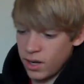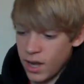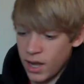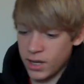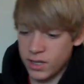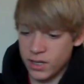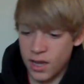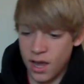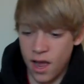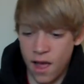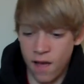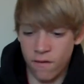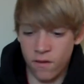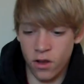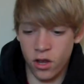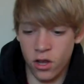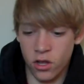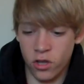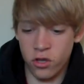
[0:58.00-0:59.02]
Next I have
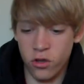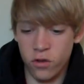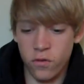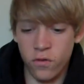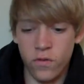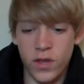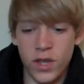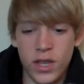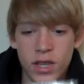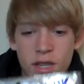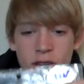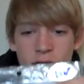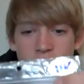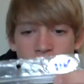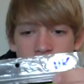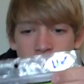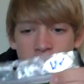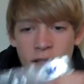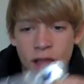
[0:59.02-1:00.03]
a UV
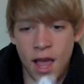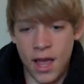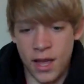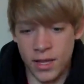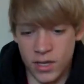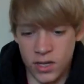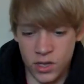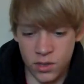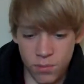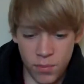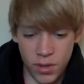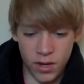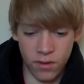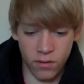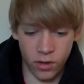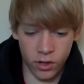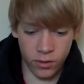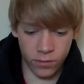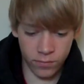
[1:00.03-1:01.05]
Tightlines
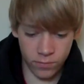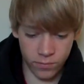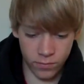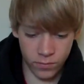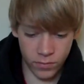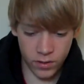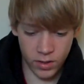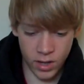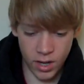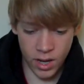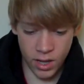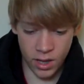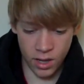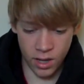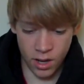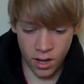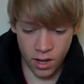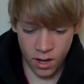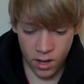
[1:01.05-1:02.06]
Beaver in
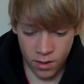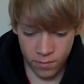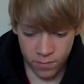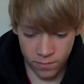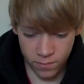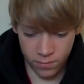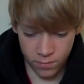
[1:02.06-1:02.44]
the